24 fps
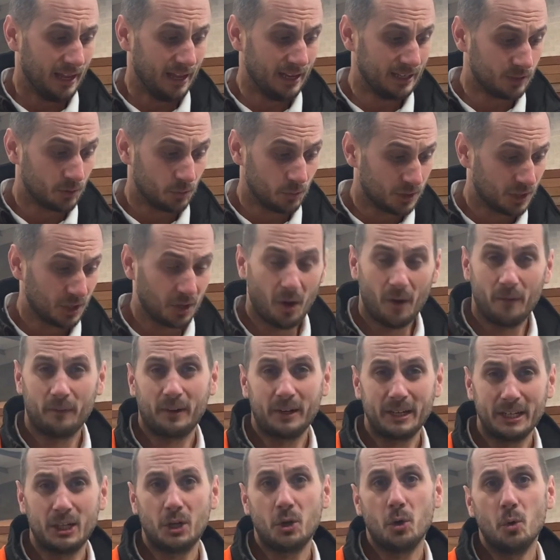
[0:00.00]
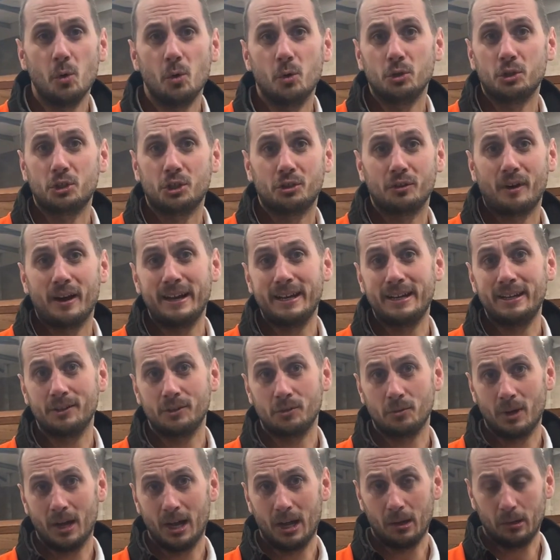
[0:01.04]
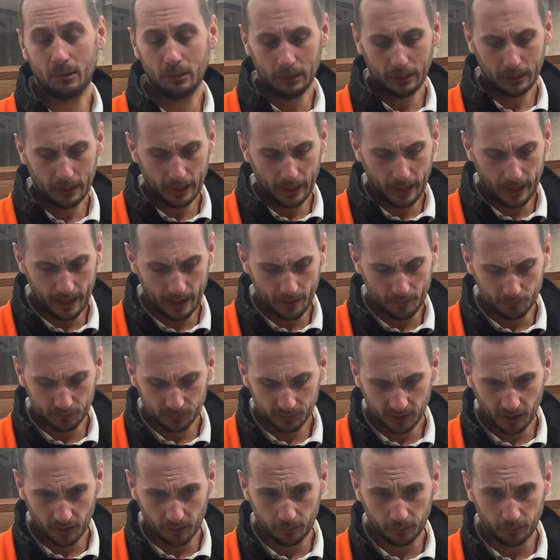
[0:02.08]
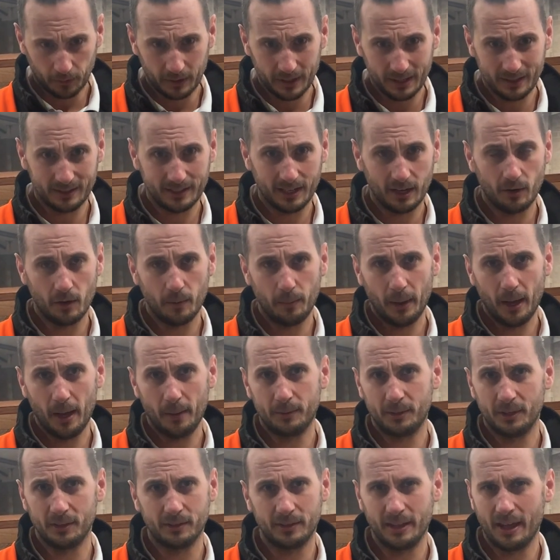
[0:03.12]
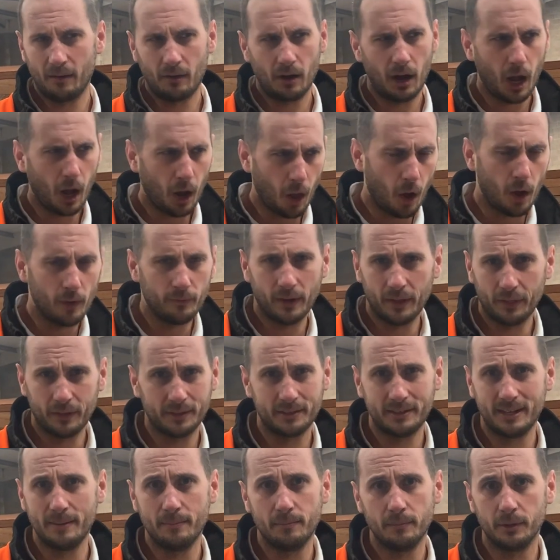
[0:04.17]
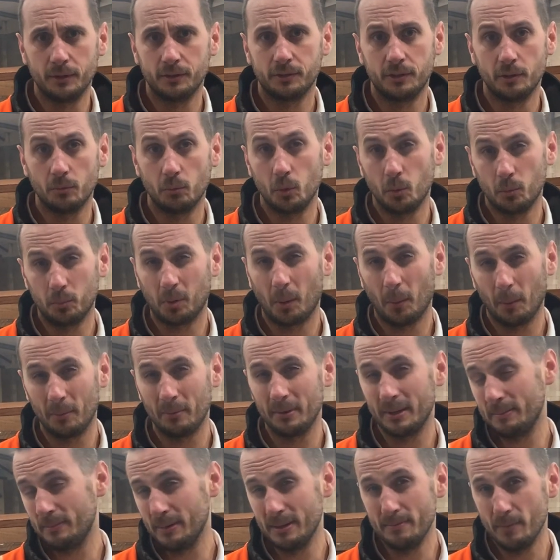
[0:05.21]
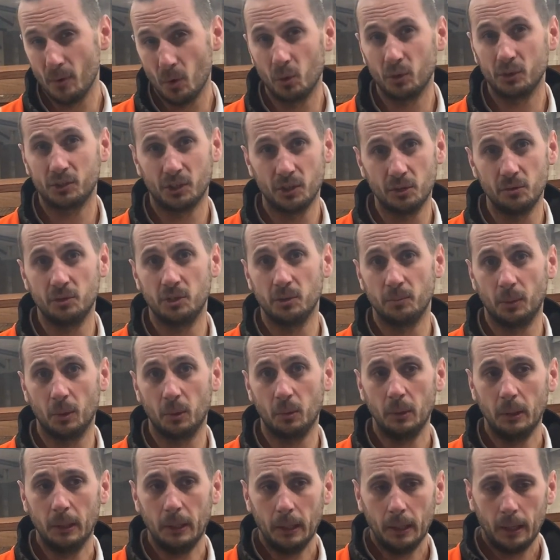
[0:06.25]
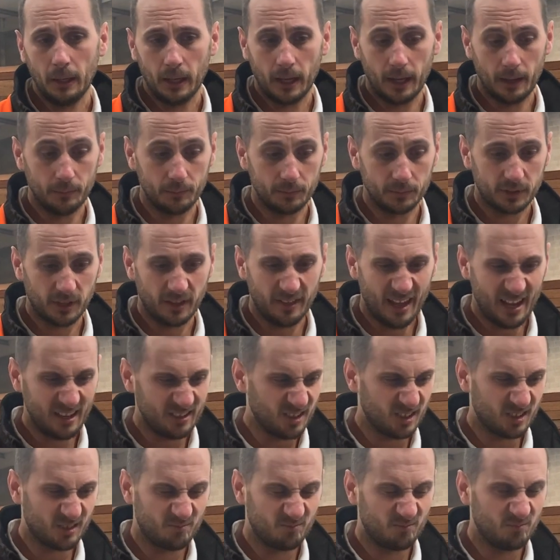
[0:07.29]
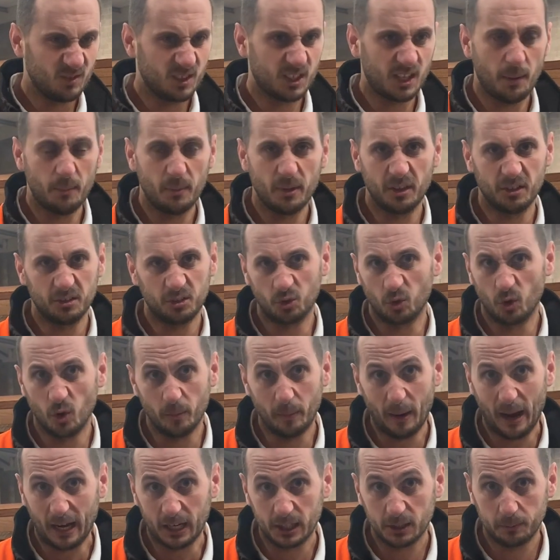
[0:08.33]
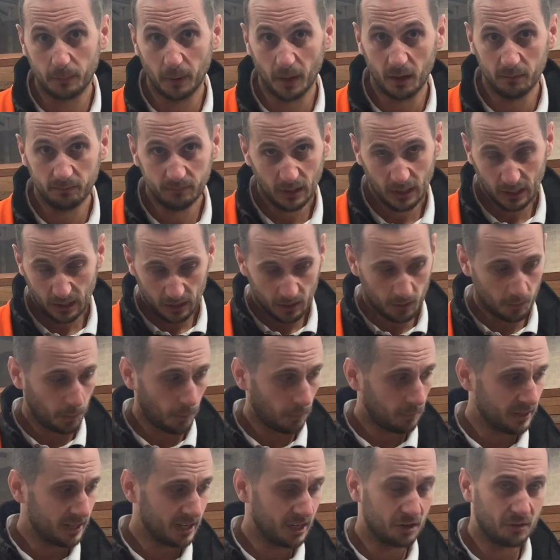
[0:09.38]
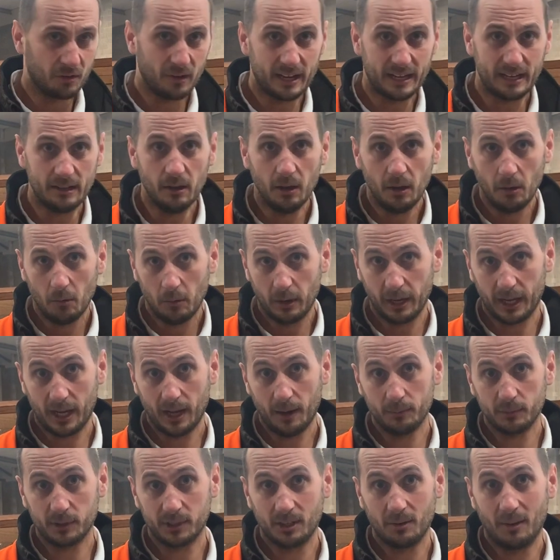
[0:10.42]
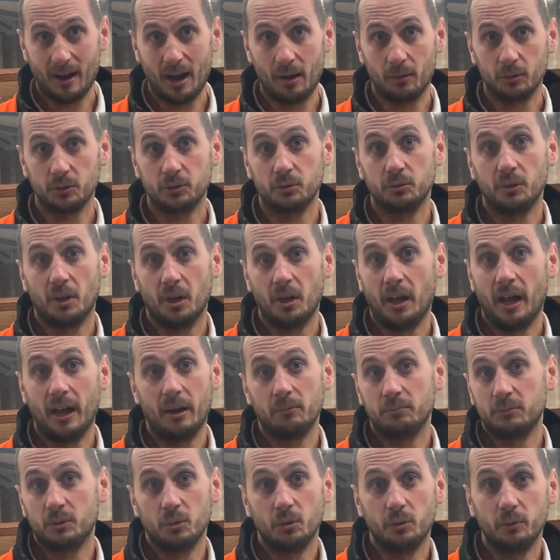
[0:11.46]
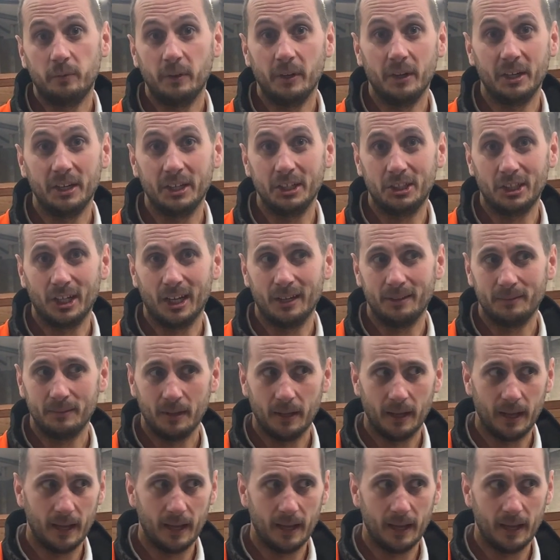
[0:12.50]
it's also got a very coarse grain as well. So for interior purposes, there are a lot of other timbers that will probably be more suitable. So they're just some of the drawbacks, but you probably agree when it comes to outdoor furniture,